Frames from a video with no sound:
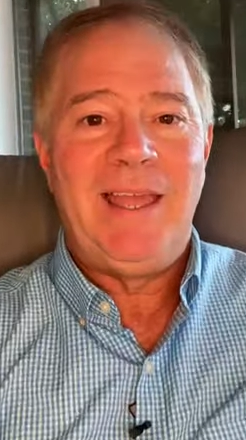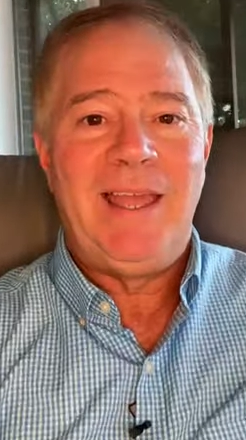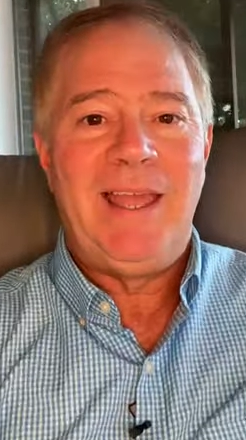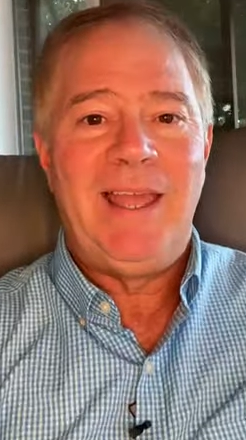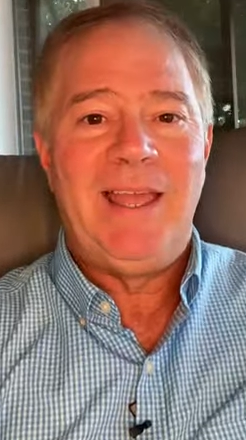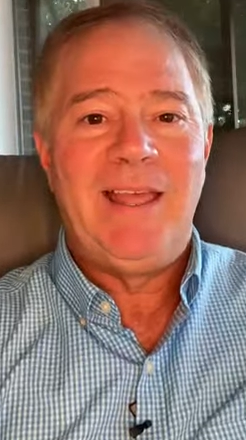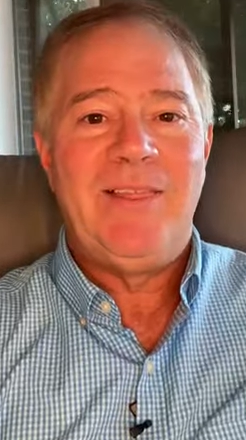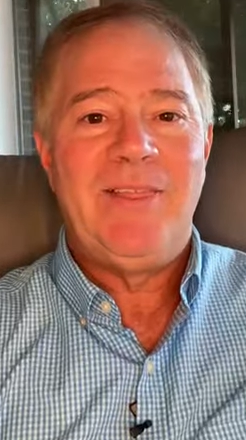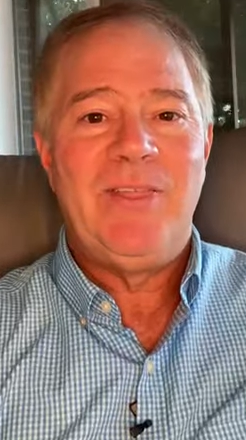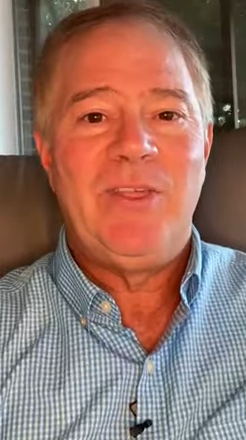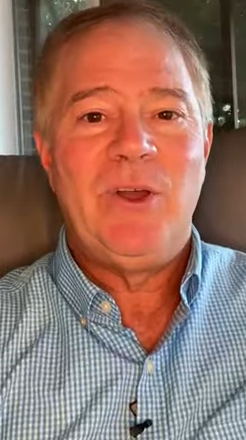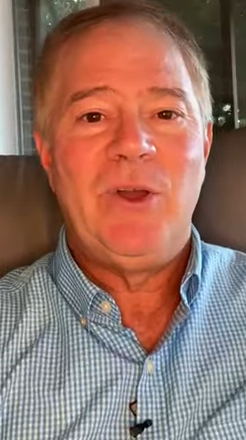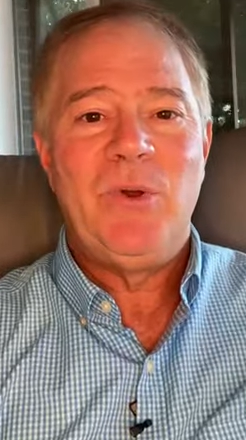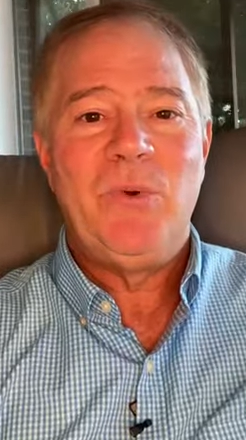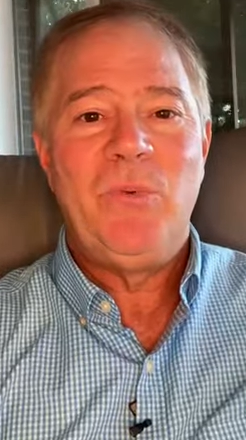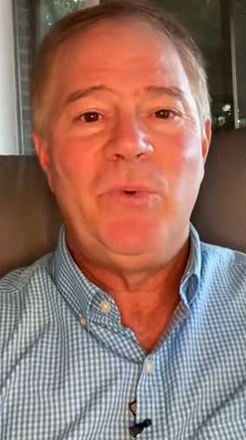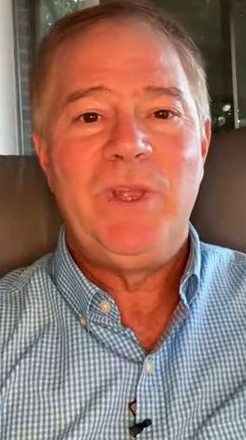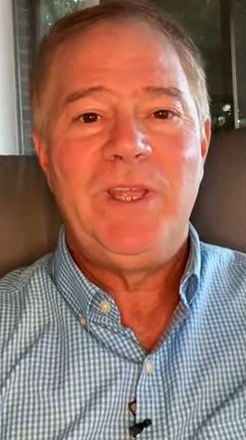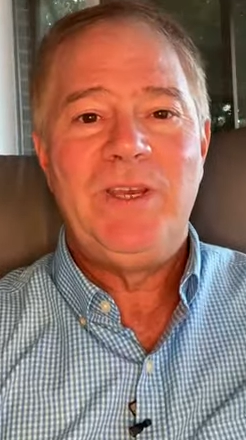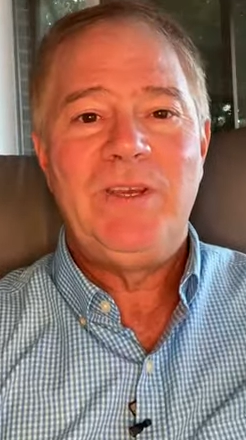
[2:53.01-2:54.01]
And though
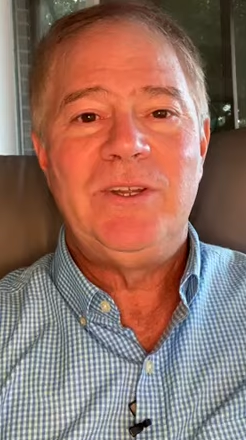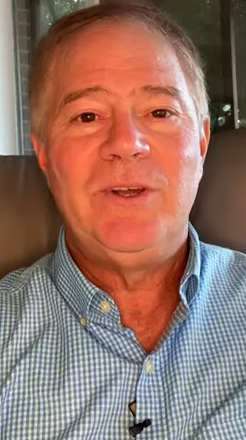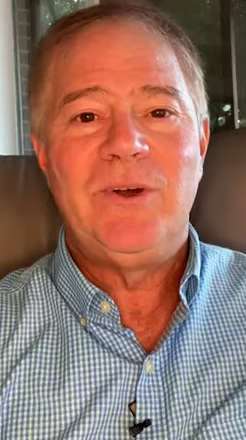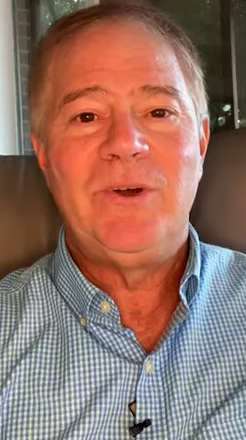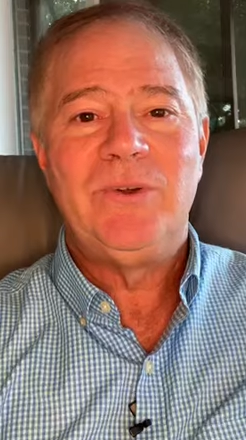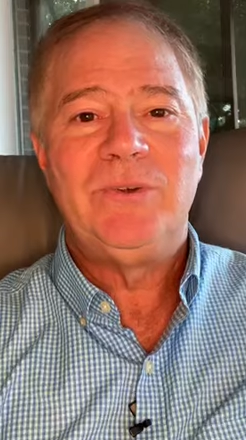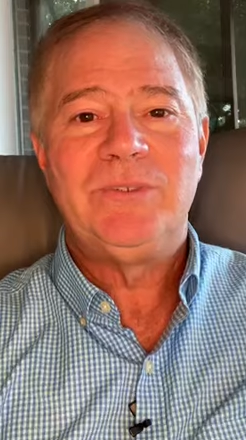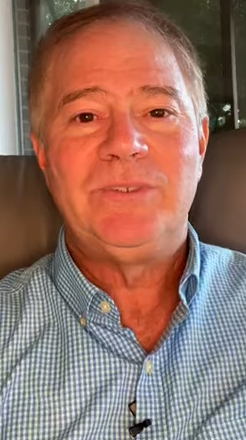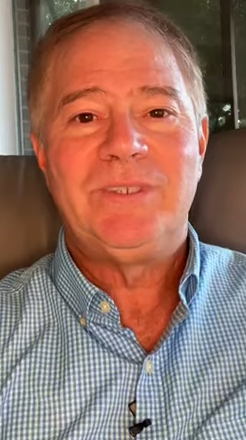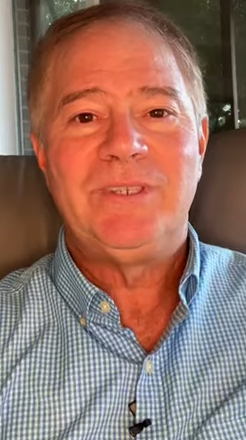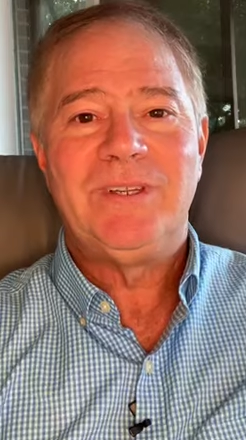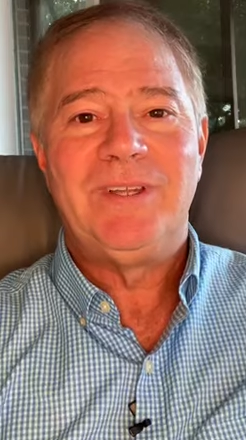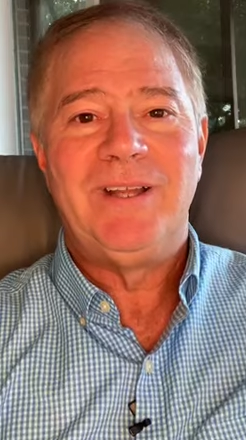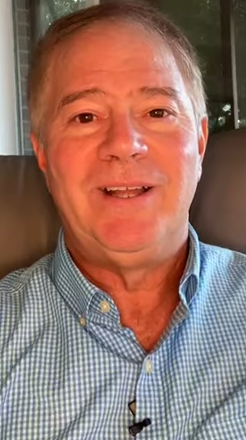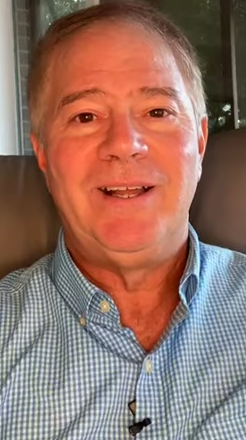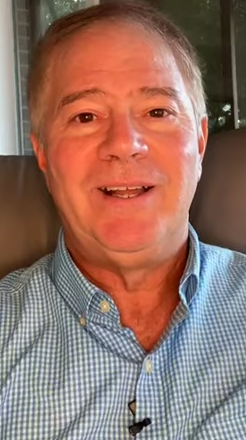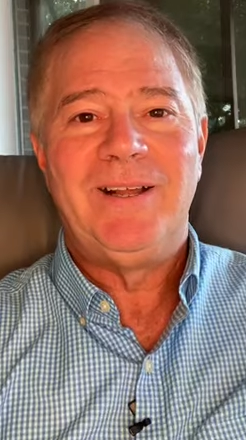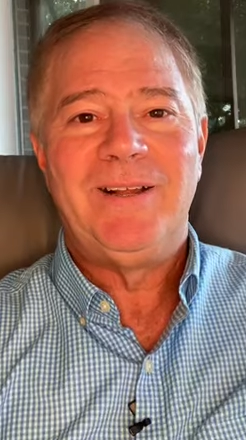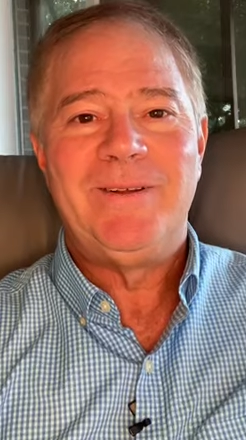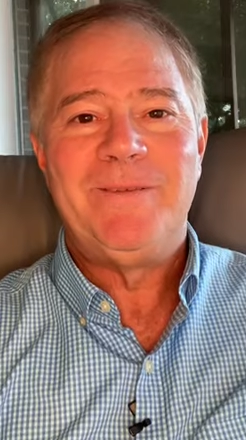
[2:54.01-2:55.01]
we don't
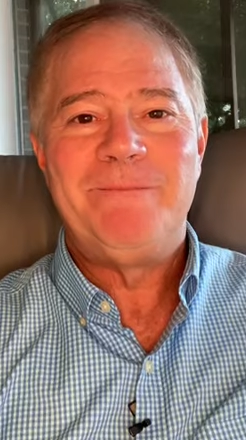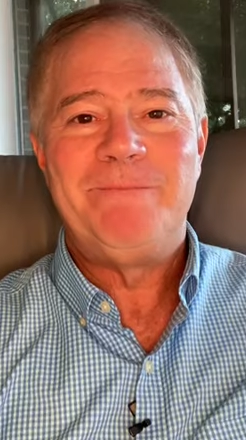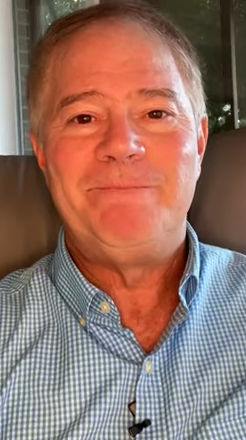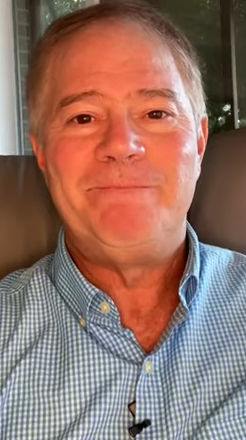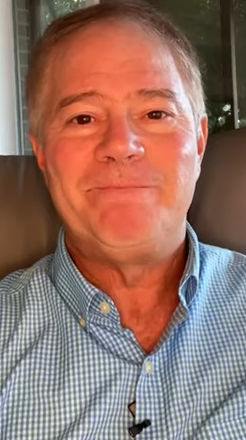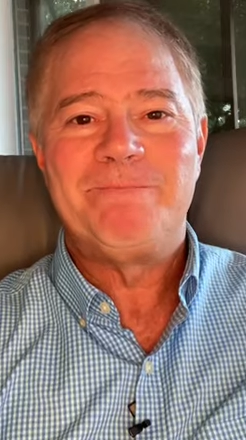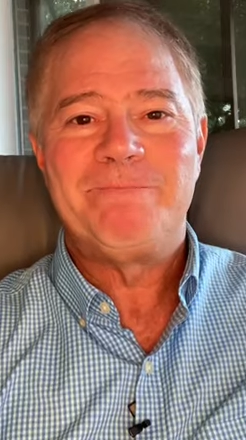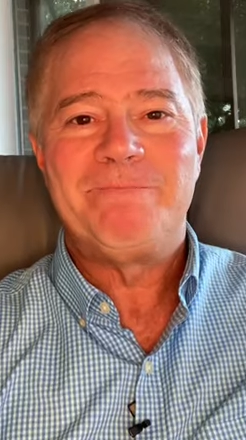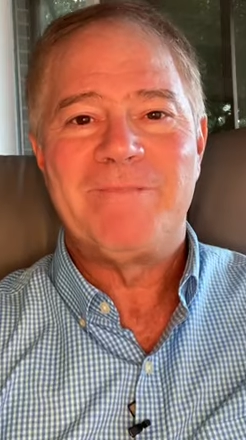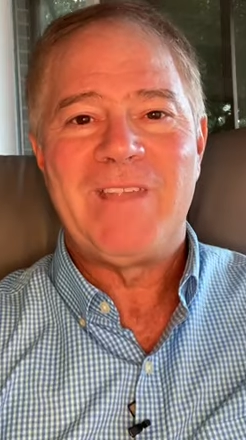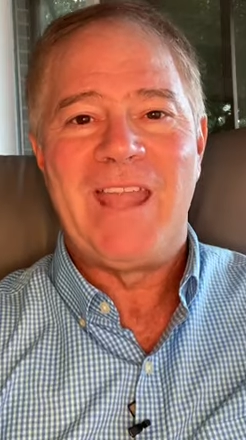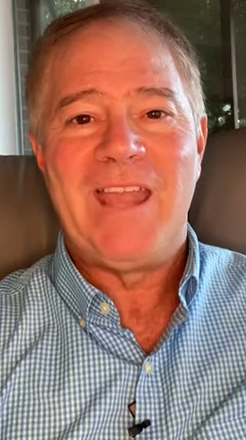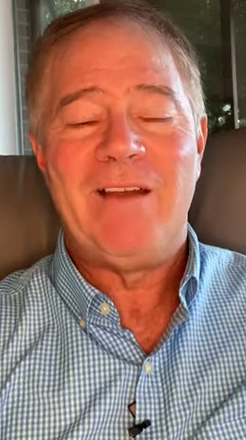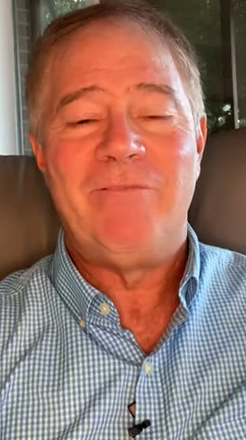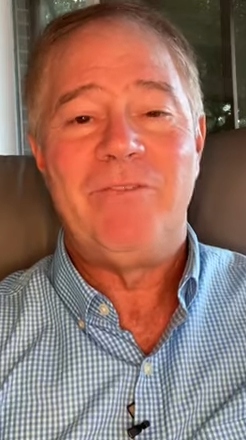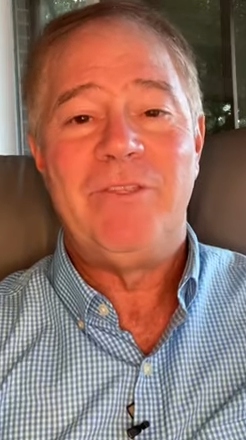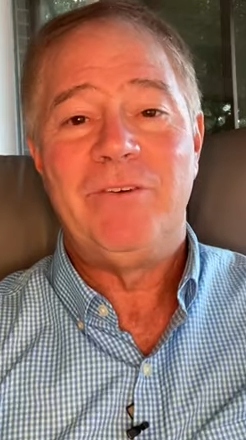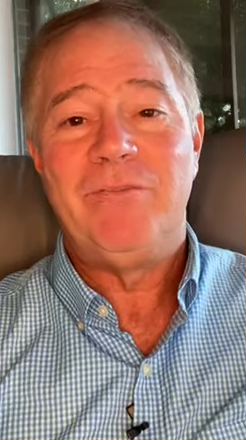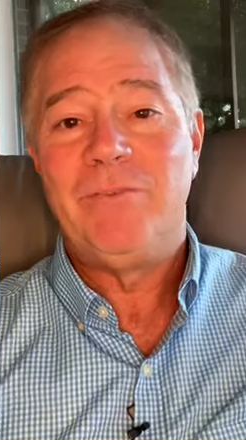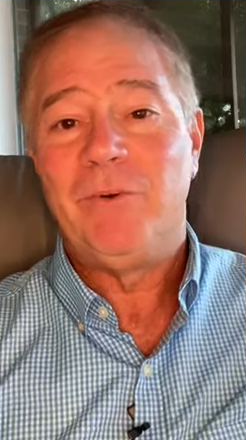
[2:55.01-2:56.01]

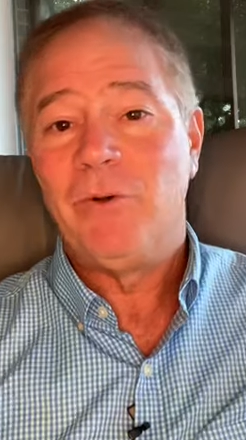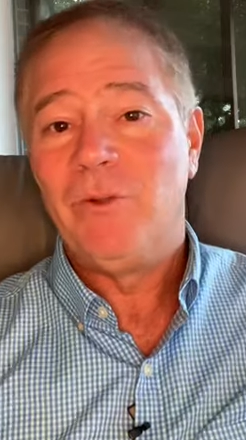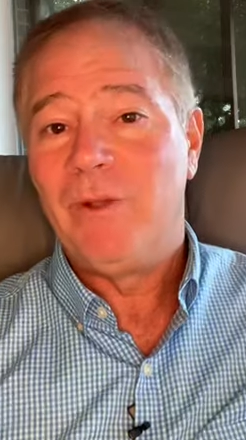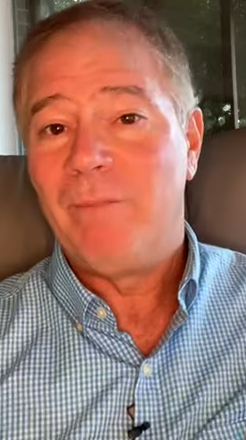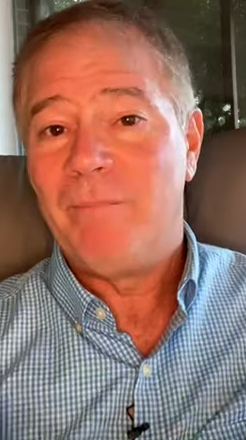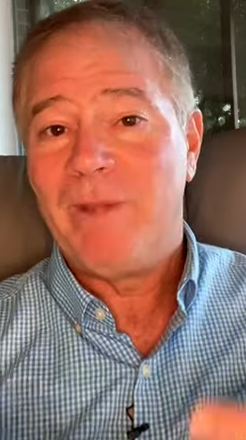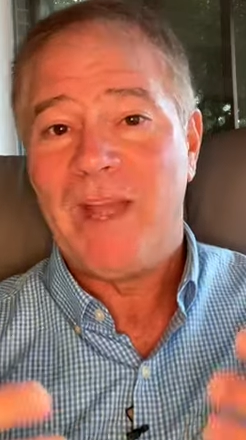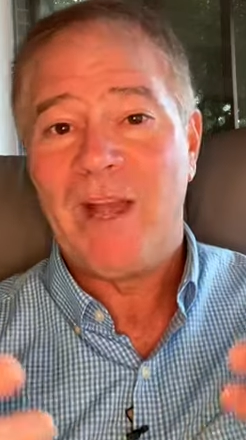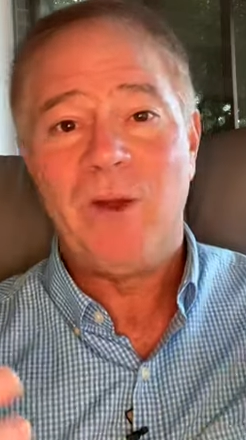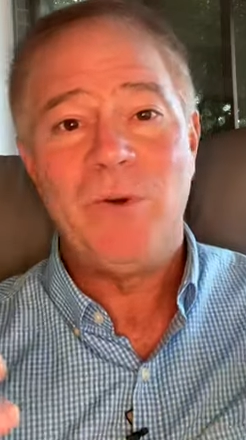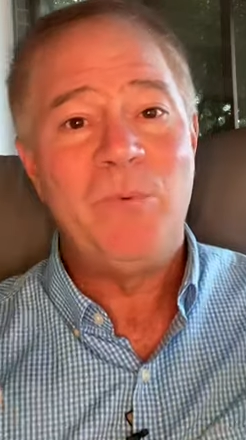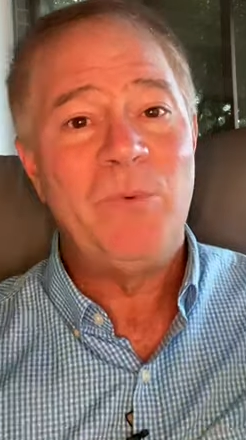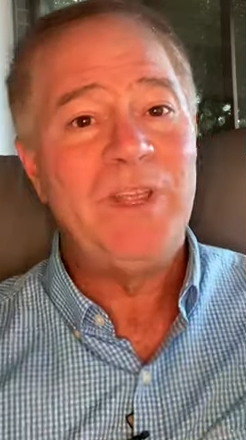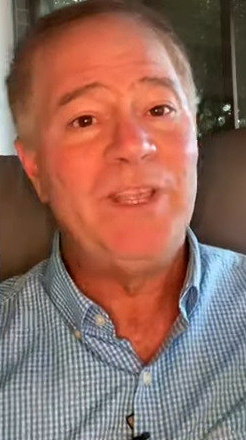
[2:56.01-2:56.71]
have the full amount,